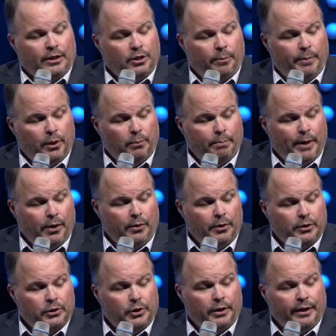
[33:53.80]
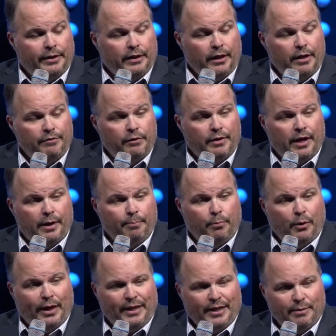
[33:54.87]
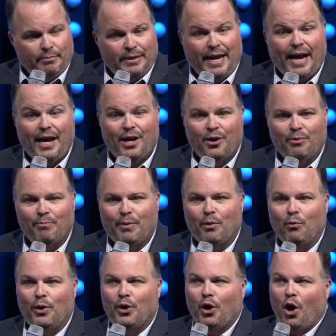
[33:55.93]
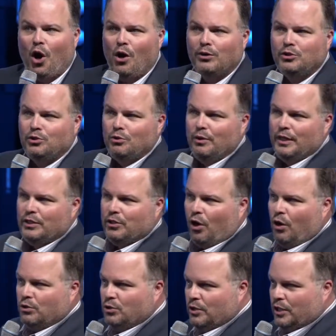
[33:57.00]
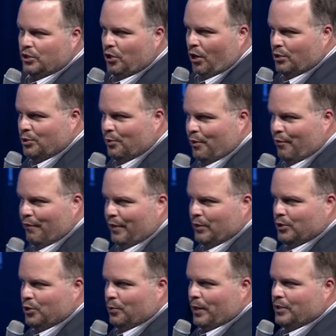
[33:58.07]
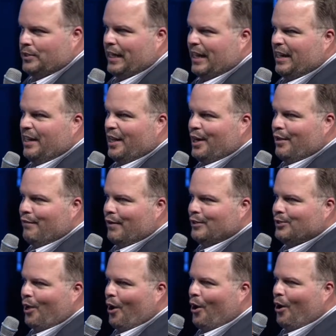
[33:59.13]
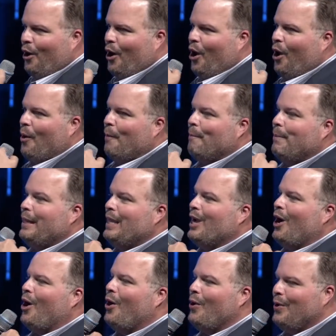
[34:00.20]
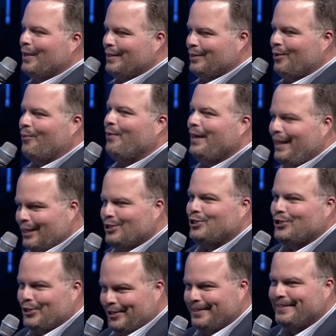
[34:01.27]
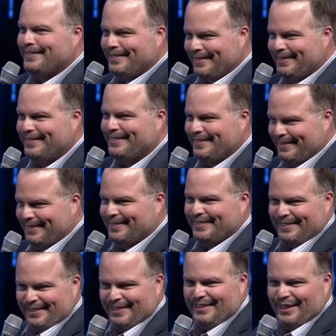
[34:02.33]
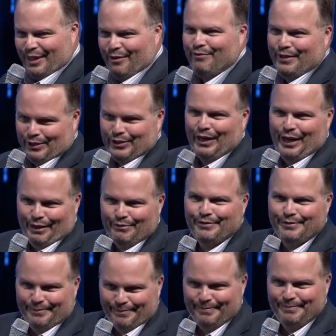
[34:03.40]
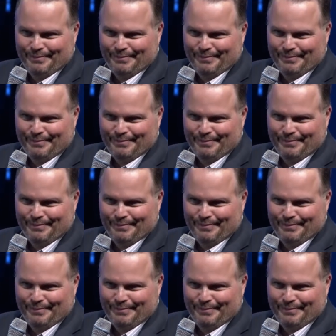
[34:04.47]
not to build barriers and to let the love of God break them down, but we're also, it's also, this also reveals to us that none of us are beyond the reach of this love.